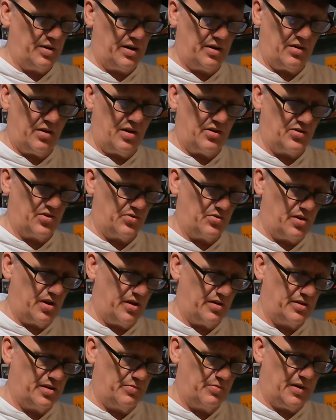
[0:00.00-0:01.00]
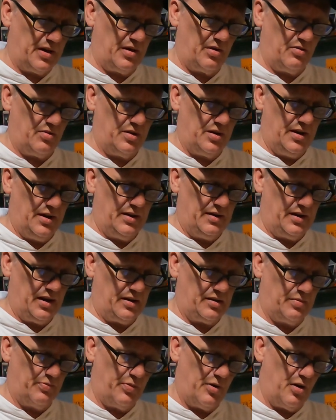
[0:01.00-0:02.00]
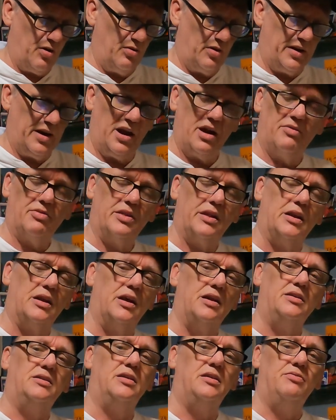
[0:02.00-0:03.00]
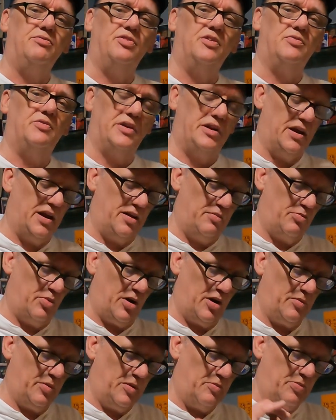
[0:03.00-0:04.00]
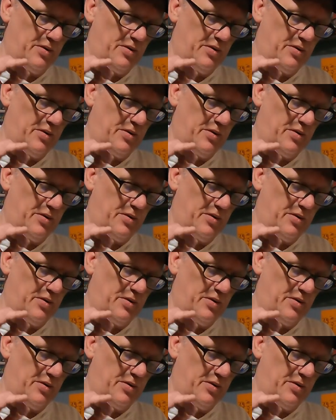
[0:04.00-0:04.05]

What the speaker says: but it also talks about not only having the 1959 Barbie,